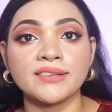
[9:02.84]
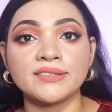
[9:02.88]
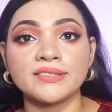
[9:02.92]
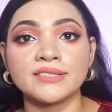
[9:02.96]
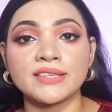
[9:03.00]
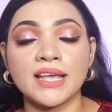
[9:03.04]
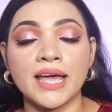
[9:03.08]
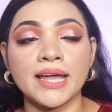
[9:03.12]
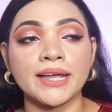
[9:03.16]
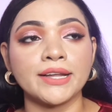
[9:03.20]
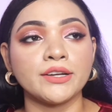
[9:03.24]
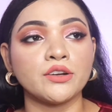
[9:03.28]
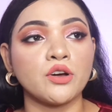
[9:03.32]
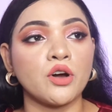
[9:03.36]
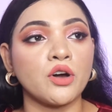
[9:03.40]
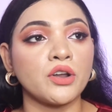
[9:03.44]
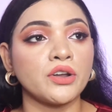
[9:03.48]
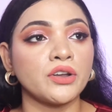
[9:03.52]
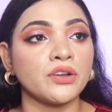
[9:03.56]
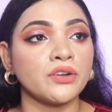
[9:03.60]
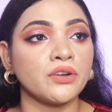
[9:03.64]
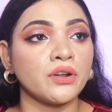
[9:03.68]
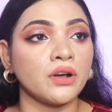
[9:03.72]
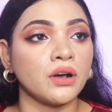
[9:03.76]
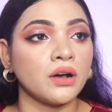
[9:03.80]
side,
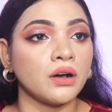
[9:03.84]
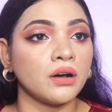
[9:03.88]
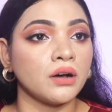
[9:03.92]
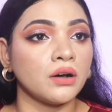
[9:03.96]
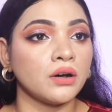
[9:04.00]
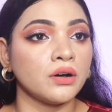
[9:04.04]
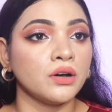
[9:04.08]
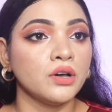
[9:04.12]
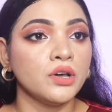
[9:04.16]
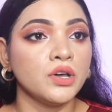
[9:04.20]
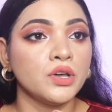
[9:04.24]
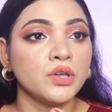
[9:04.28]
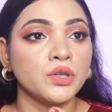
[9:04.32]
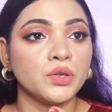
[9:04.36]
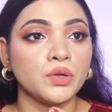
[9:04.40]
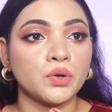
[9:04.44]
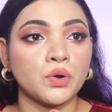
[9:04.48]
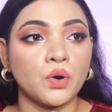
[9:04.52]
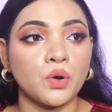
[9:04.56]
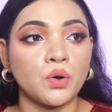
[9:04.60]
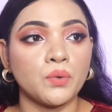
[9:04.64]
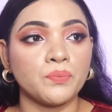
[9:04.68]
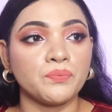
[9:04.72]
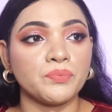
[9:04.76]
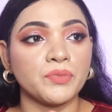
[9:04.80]
or
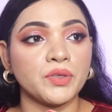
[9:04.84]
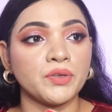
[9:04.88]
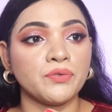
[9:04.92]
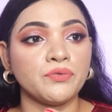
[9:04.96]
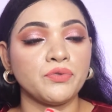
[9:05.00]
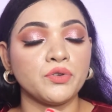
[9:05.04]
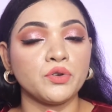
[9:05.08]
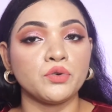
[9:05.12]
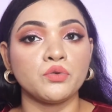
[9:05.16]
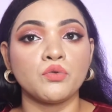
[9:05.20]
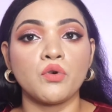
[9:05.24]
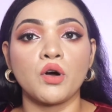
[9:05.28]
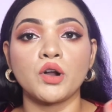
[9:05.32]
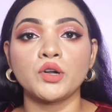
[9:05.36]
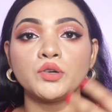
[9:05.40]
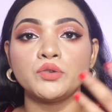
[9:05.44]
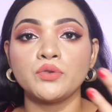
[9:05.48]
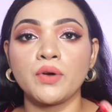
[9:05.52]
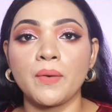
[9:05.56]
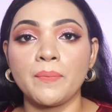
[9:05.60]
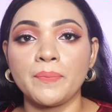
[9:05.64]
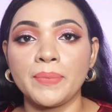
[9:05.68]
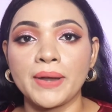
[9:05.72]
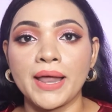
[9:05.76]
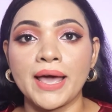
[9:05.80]
if you want to
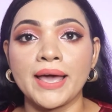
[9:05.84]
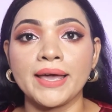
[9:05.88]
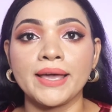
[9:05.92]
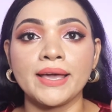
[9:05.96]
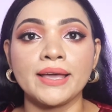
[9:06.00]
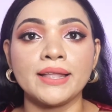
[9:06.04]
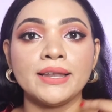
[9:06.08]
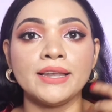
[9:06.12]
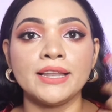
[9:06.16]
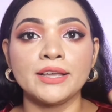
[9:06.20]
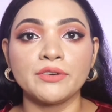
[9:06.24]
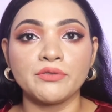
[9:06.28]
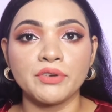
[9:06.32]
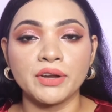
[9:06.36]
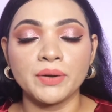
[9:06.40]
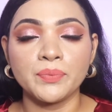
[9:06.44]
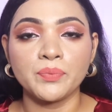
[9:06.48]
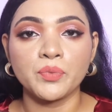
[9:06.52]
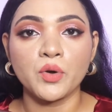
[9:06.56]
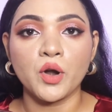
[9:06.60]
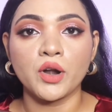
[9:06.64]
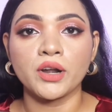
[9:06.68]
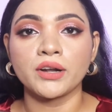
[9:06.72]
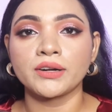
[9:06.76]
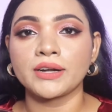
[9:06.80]
apply a liquid
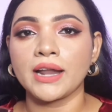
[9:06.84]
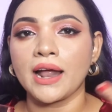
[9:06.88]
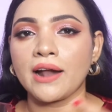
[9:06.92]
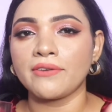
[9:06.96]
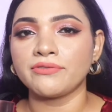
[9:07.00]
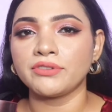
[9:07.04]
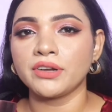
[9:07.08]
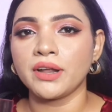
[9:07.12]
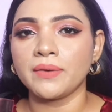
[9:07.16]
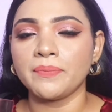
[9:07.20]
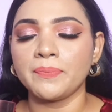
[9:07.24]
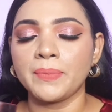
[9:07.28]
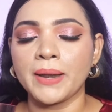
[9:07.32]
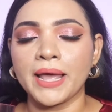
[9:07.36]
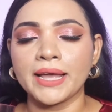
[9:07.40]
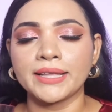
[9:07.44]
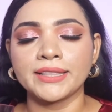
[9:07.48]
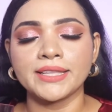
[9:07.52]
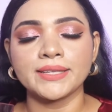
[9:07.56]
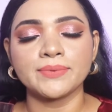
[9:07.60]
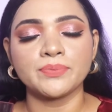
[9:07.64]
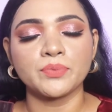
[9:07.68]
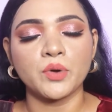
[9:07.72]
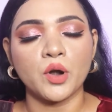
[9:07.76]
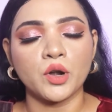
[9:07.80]
product after applying
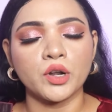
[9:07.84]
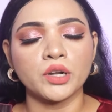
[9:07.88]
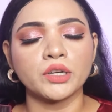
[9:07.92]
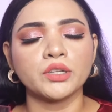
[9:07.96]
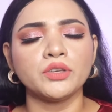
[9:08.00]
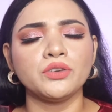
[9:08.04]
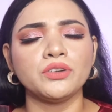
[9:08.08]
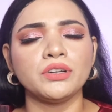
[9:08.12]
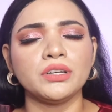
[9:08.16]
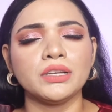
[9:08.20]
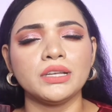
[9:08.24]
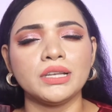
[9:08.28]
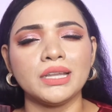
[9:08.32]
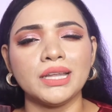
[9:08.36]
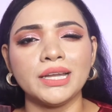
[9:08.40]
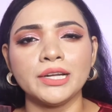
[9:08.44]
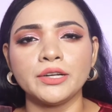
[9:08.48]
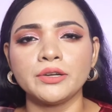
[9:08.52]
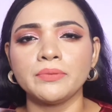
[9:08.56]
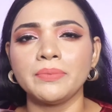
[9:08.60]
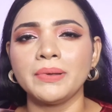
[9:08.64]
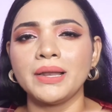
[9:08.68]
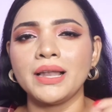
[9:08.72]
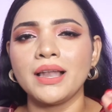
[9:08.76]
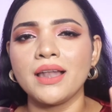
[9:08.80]
this product, you need
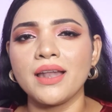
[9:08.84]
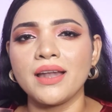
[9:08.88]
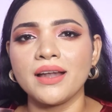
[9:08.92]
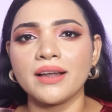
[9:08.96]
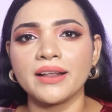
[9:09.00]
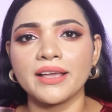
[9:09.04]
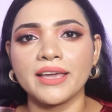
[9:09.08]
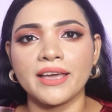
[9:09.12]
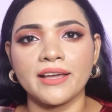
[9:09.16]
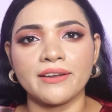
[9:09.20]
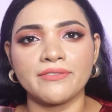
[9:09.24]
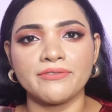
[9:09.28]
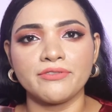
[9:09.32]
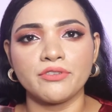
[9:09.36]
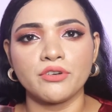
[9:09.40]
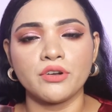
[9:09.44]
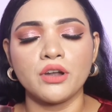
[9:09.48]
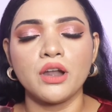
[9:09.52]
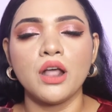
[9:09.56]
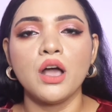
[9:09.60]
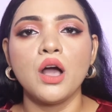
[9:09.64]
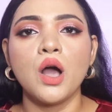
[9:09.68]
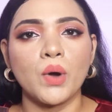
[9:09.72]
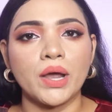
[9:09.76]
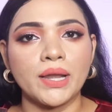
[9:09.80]
to be a little
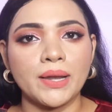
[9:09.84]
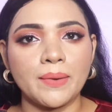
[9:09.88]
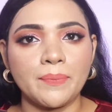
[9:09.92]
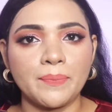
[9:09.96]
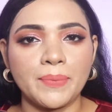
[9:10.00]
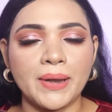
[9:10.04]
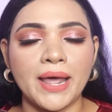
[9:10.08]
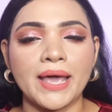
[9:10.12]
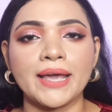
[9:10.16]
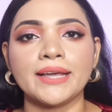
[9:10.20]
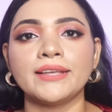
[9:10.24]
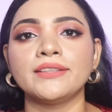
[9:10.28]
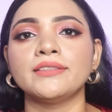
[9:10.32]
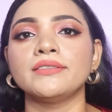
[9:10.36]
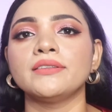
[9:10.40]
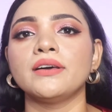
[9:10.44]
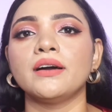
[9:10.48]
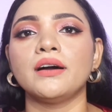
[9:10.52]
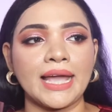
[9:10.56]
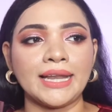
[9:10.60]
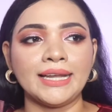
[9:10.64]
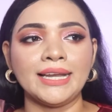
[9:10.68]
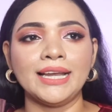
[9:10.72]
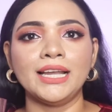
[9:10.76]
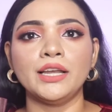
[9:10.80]
careful while applying
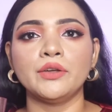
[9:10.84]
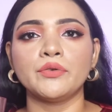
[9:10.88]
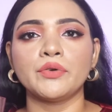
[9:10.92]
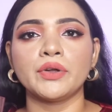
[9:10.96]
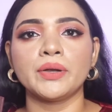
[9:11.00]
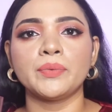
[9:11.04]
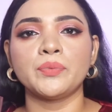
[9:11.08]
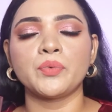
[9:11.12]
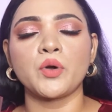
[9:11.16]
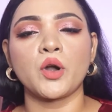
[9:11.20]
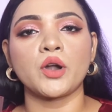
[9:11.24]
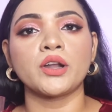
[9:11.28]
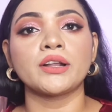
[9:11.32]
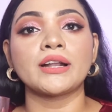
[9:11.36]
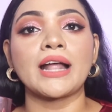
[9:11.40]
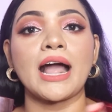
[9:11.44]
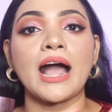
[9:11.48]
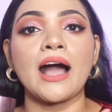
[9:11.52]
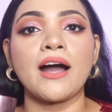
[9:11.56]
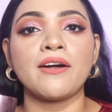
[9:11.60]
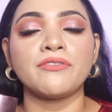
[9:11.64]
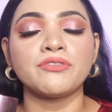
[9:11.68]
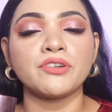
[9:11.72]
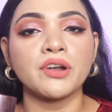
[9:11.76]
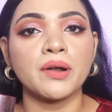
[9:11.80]
any liquid product
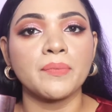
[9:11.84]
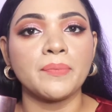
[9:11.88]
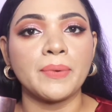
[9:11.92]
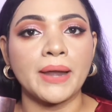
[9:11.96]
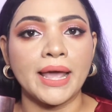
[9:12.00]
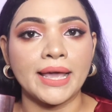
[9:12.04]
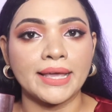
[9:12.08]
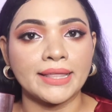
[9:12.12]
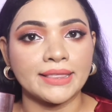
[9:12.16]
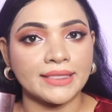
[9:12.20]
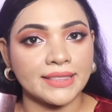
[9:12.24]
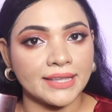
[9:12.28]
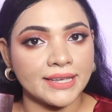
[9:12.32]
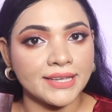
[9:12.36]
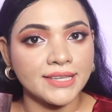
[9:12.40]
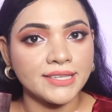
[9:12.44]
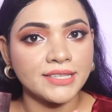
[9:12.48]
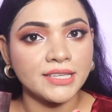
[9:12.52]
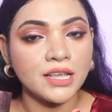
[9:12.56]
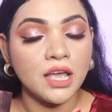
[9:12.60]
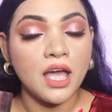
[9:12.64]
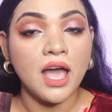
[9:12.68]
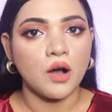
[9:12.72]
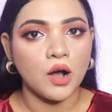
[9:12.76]
after applying this.